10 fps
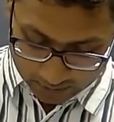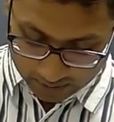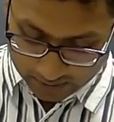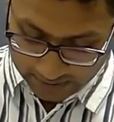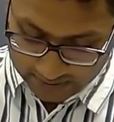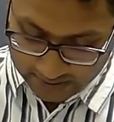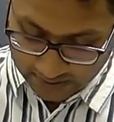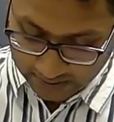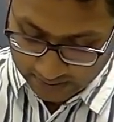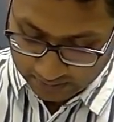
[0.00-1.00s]

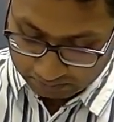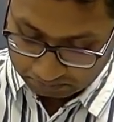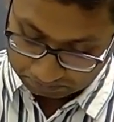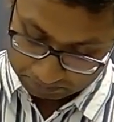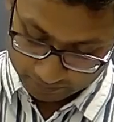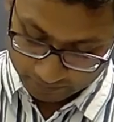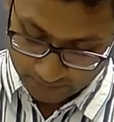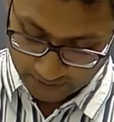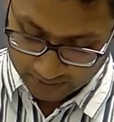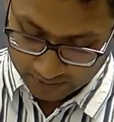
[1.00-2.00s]
Kesker
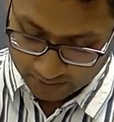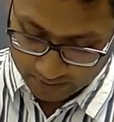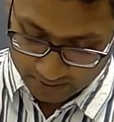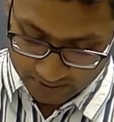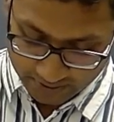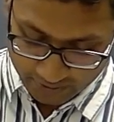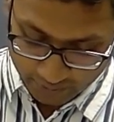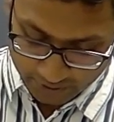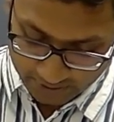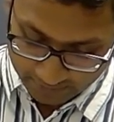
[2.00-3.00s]
and Richard
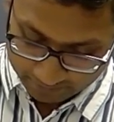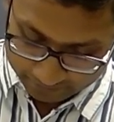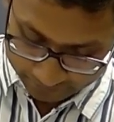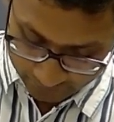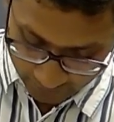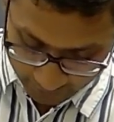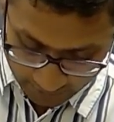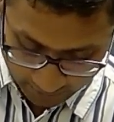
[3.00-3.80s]
Schosser. Okay.